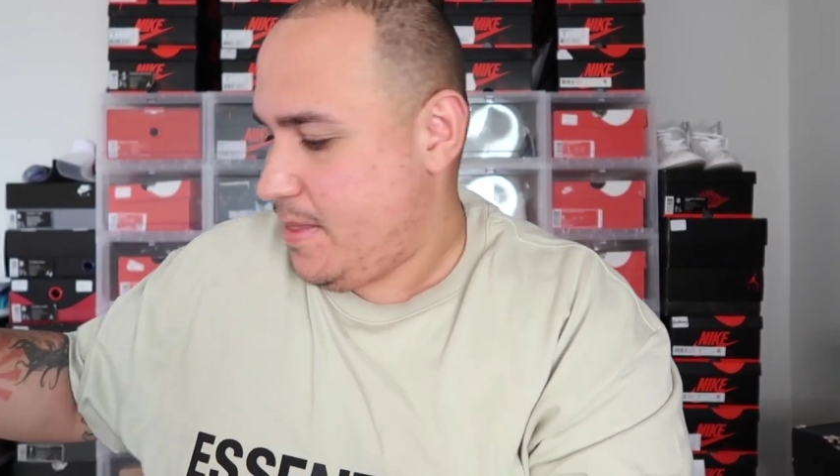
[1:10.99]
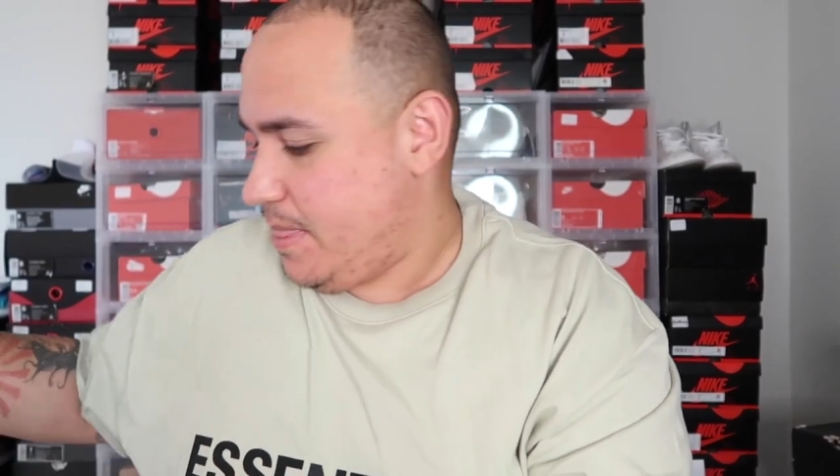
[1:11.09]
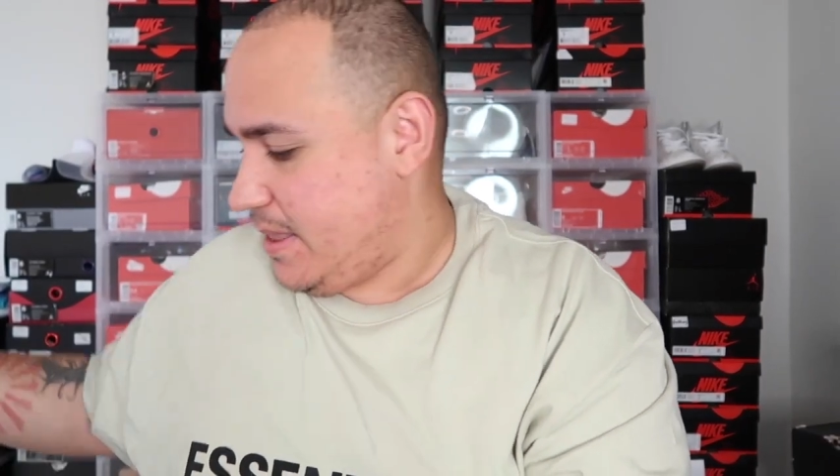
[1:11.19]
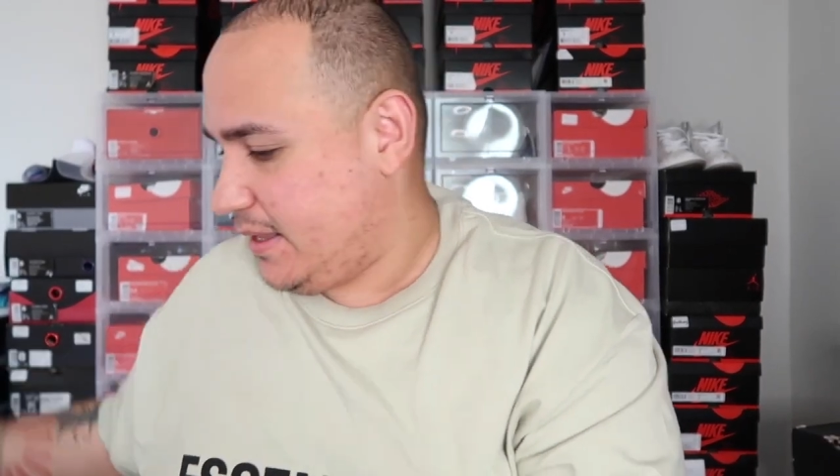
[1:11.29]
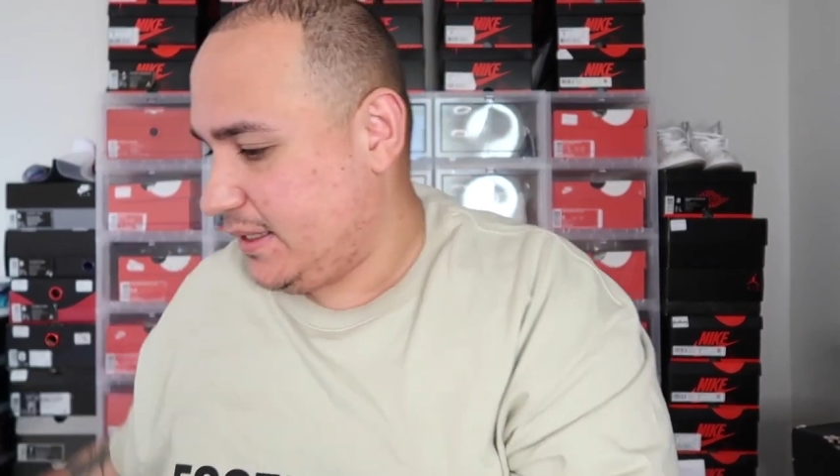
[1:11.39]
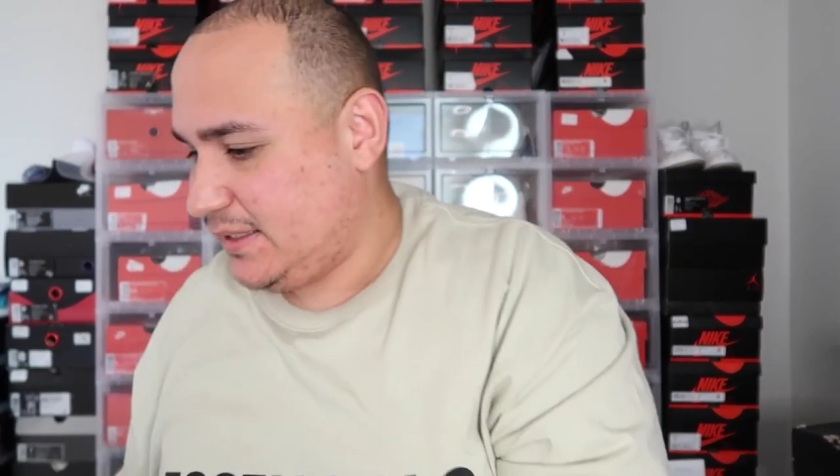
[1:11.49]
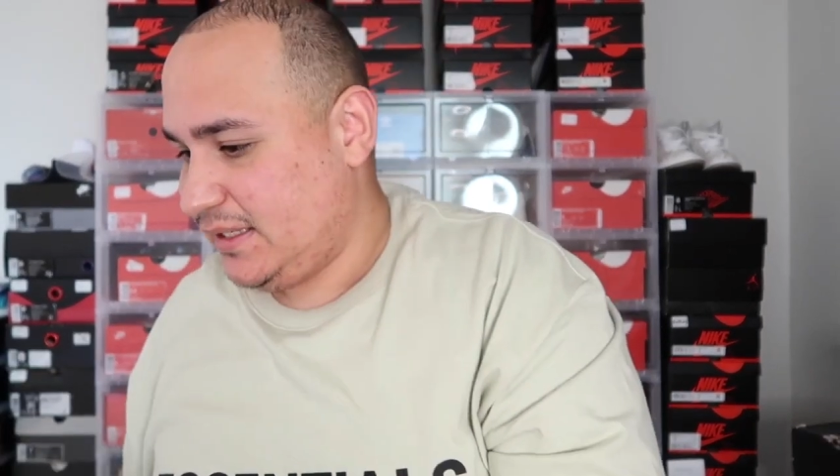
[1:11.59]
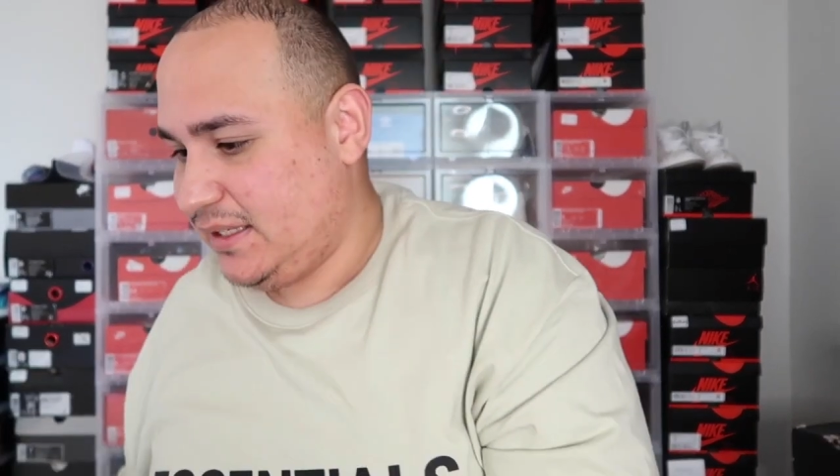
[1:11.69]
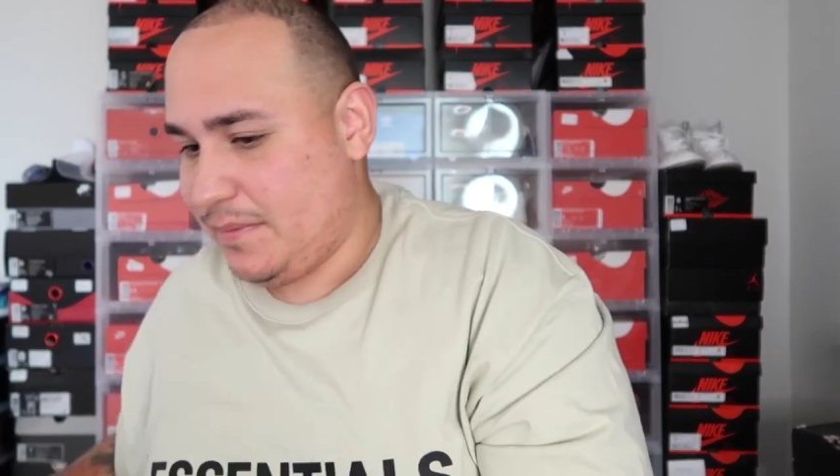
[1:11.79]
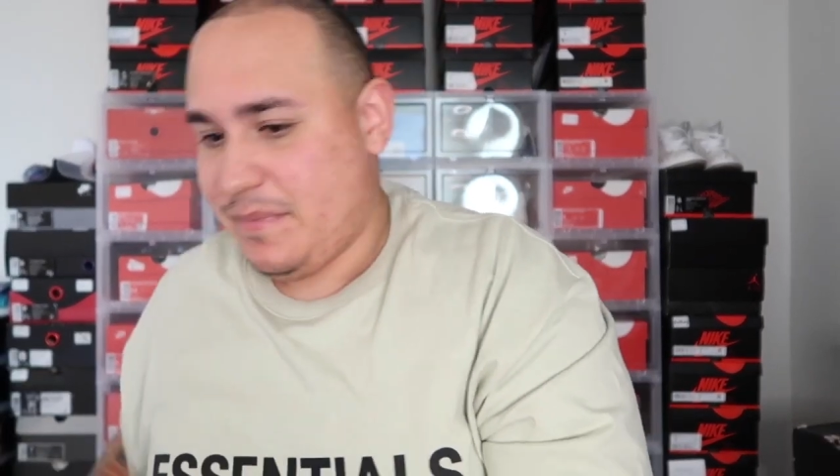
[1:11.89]
And then let's
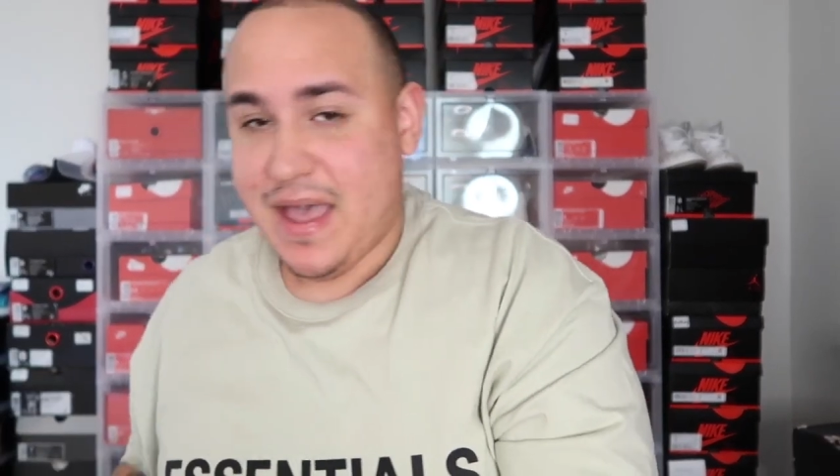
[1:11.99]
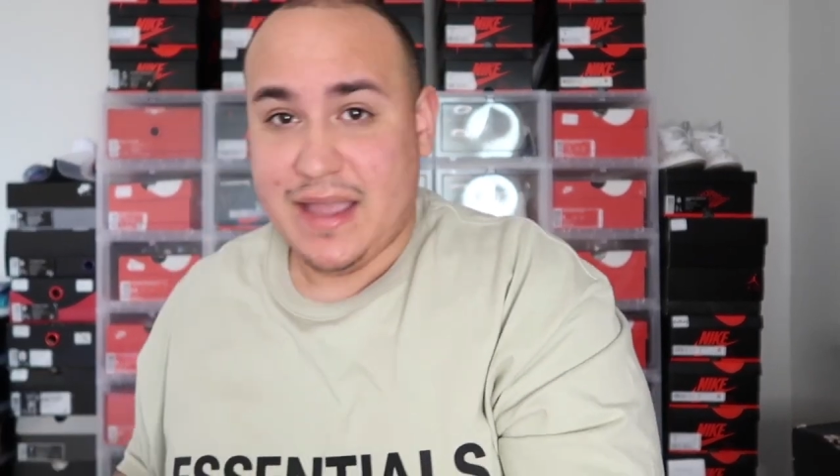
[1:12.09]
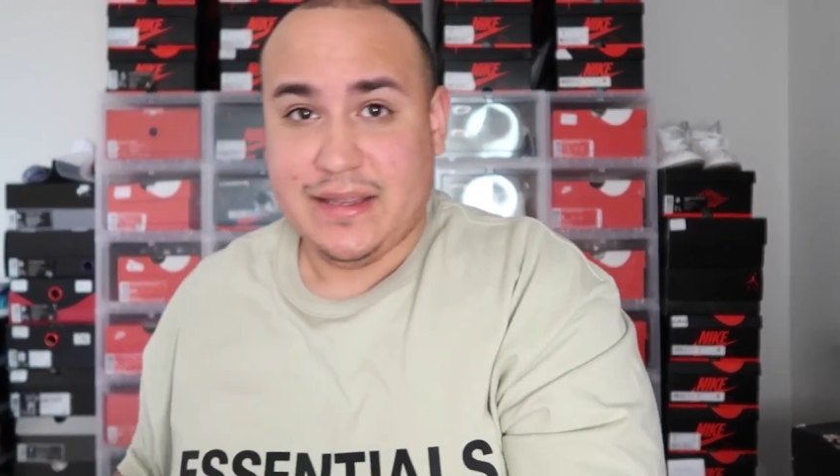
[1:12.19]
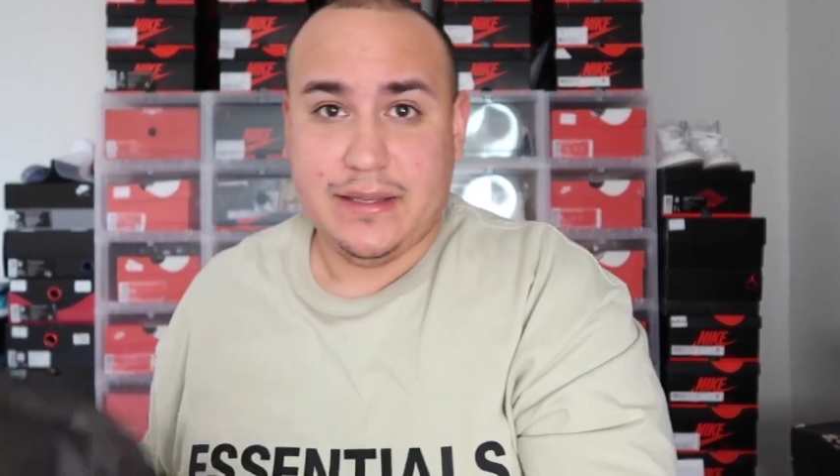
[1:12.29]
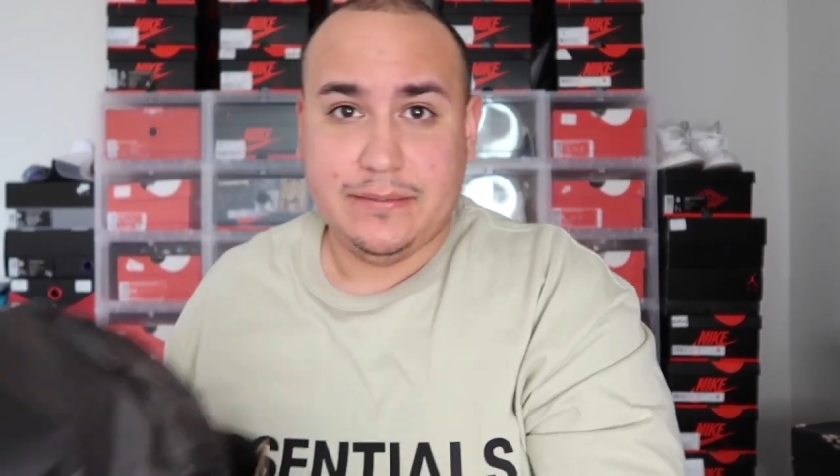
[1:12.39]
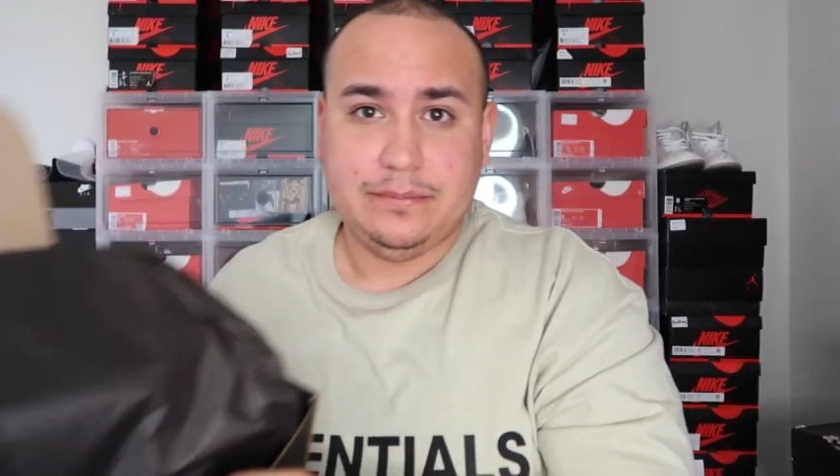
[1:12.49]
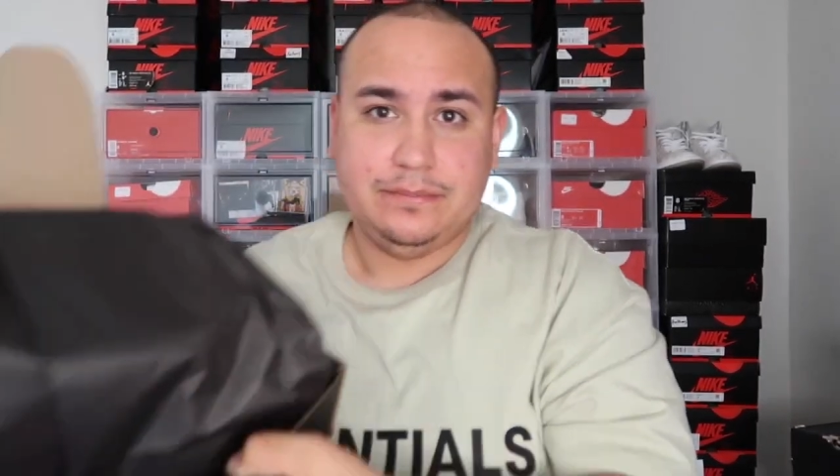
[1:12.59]
see the packing.